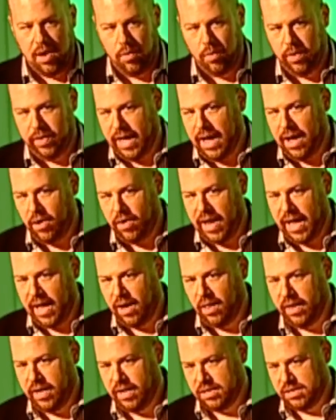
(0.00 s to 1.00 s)
Without
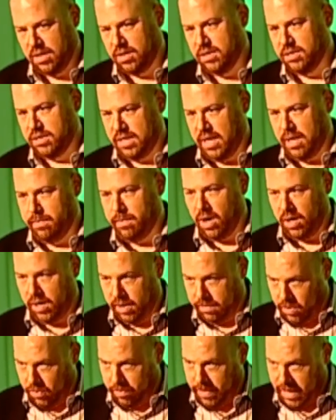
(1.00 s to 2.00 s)
analytics to understand
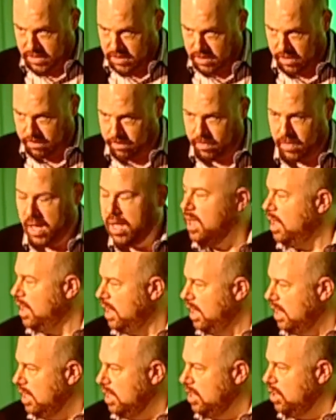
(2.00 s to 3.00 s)
market momentum,
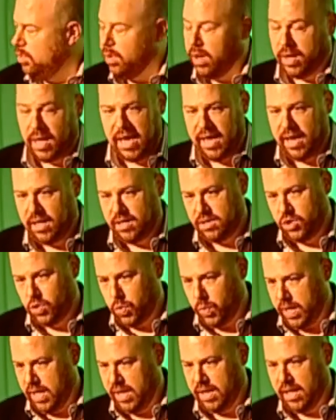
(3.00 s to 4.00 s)
you can't
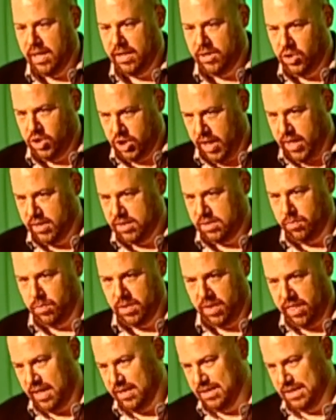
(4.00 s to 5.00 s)
tweak and adjust
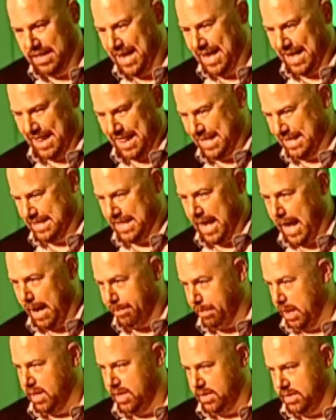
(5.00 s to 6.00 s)
when things like this
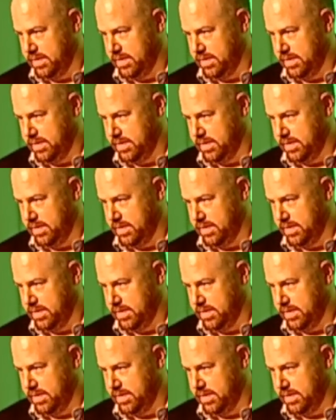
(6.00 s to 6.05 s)
happen.